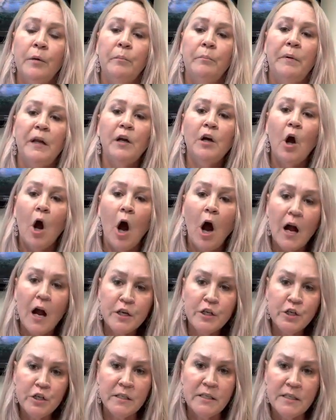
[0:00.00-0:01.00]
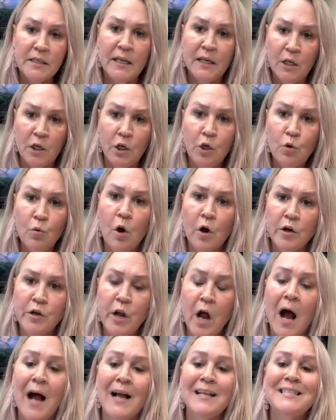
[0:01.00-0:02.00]
Be cautious that you are
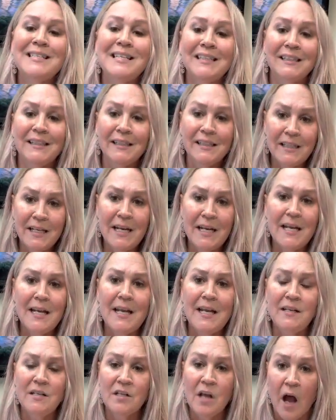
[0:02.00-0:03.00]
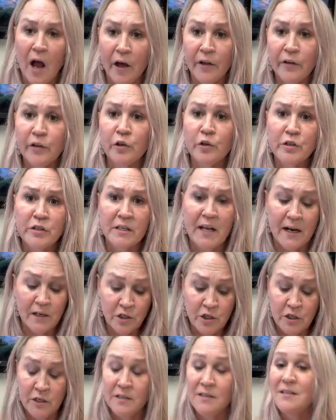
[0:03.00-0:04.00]
not deleting other
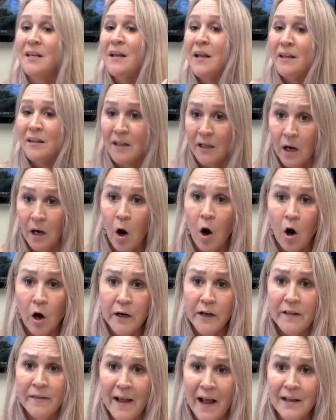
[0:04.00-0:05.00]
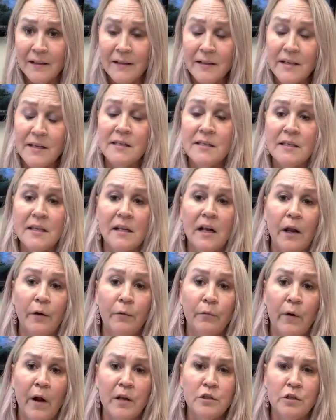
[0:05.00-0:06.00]
sections that aren't in that list that I
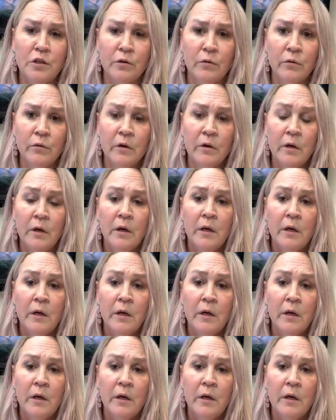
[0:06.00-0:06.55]
read you.